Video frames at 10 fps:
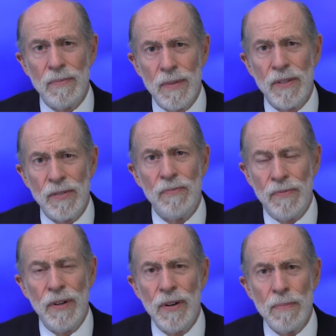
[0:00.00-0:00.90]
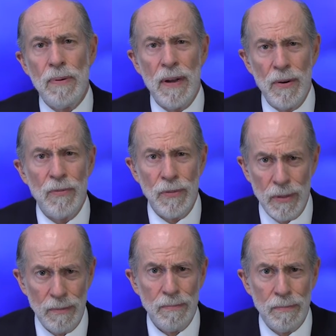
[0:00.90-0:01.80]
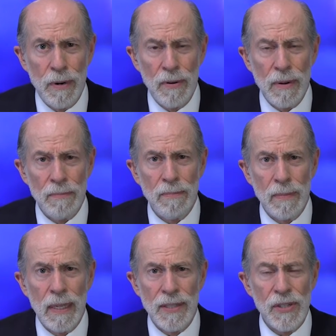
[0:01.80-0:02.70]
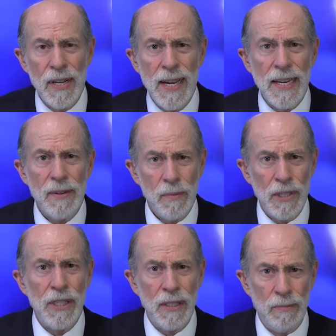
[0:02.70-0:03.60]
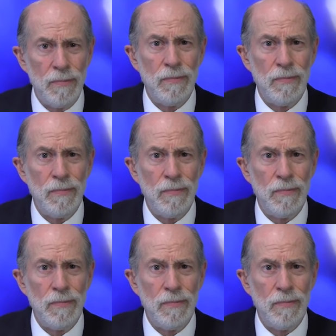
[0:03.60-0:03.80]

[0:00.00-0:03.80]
this very powerful program last night in which he